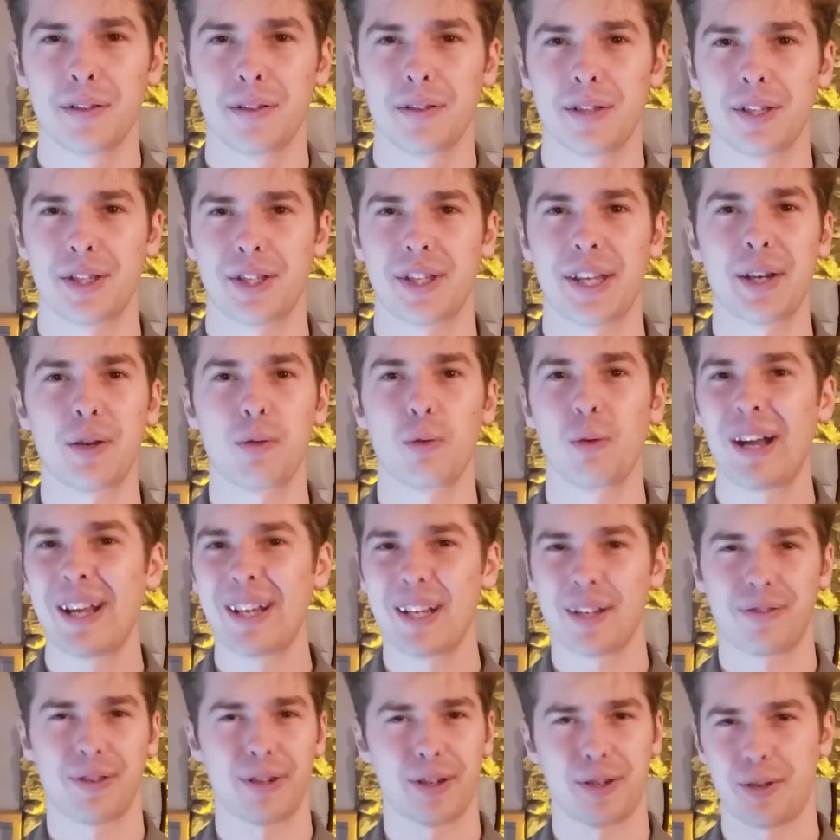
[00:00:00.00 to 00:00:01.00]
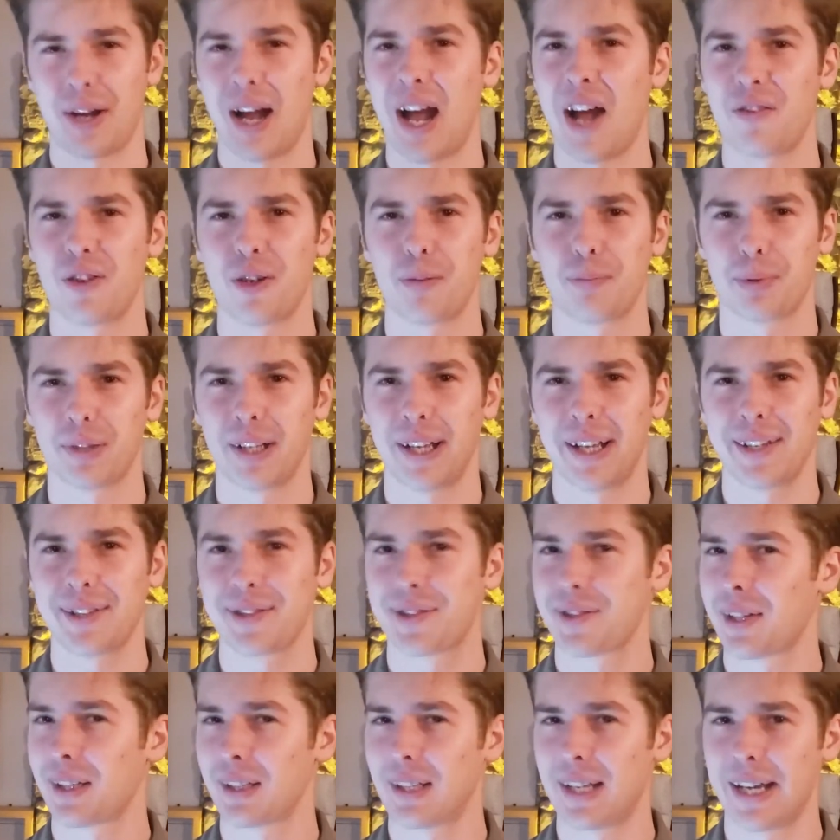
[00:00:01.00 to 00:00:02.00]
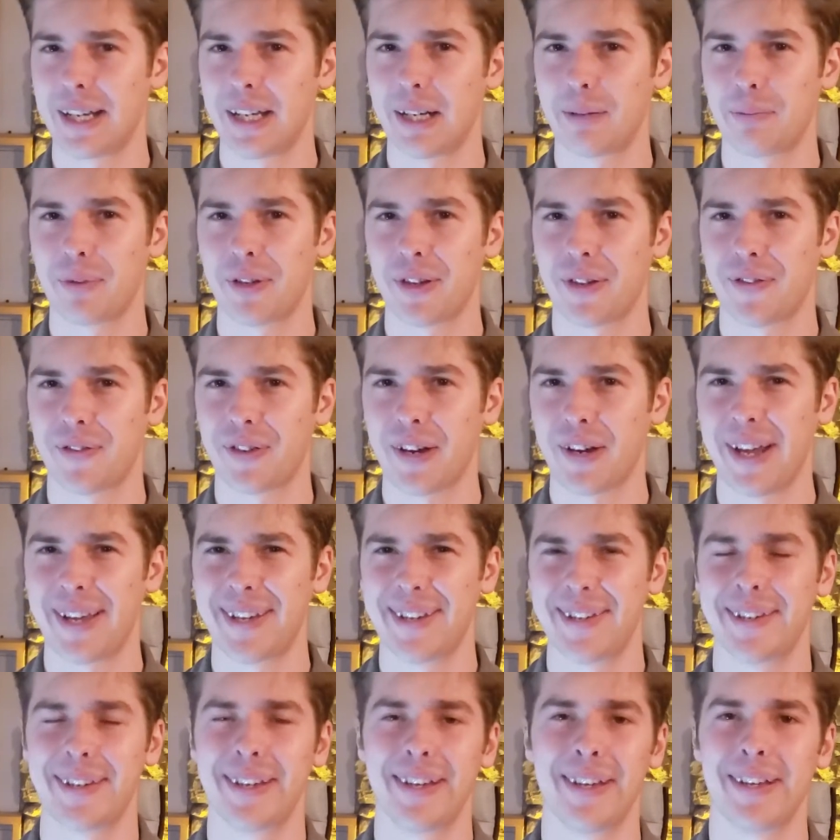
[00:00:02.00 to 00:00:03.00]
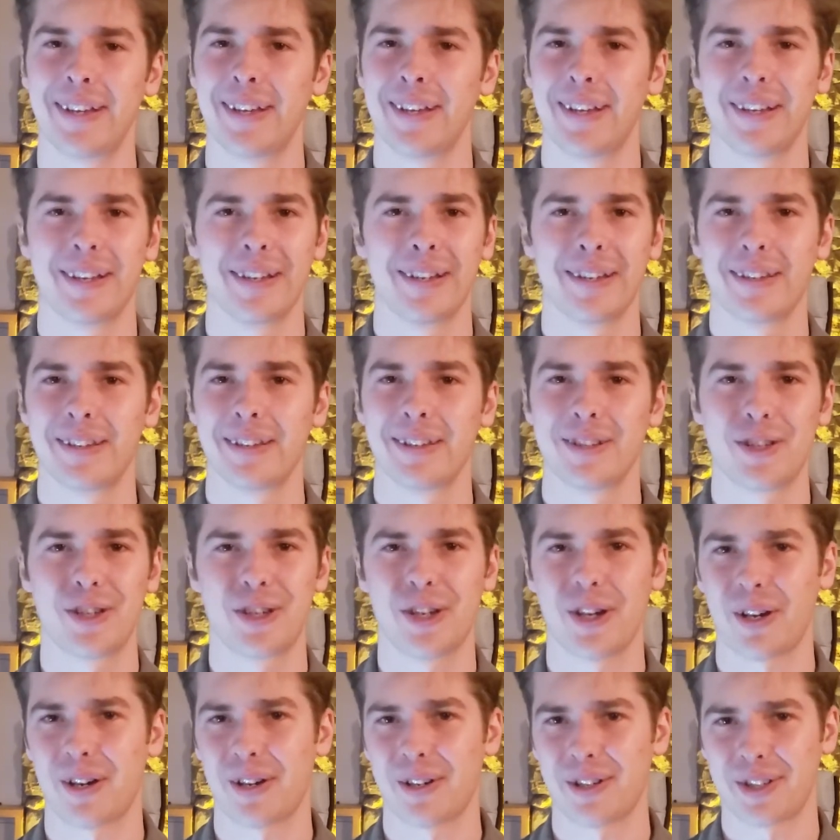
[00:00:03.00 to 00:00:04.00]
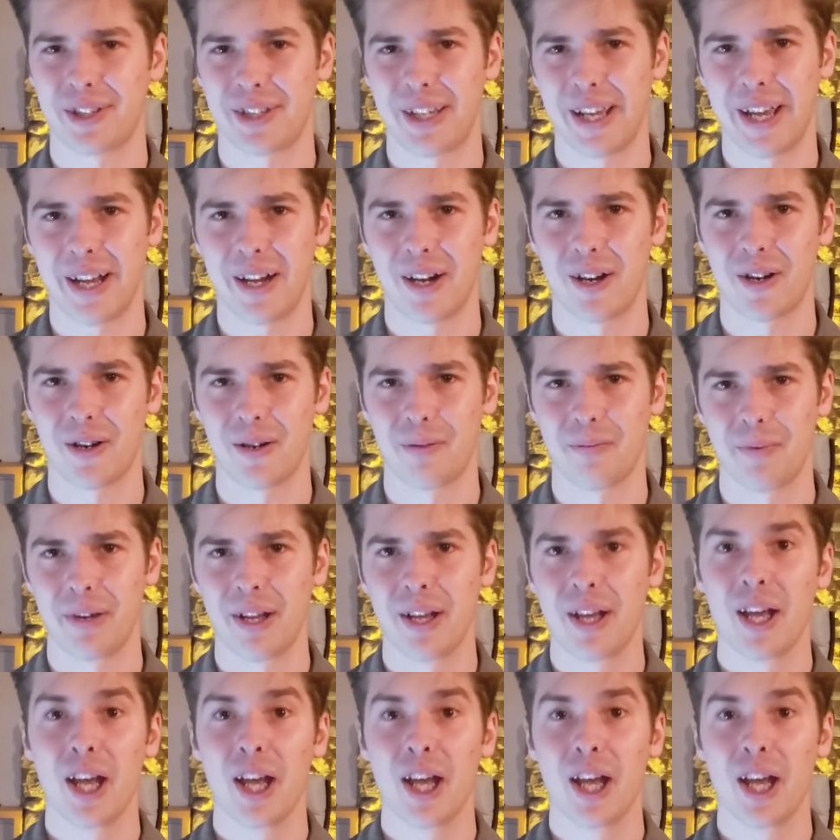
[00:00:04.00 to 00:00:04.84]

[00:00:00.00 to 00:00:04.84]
just waiting for travel plans to line up with a friend, sure, stay at home.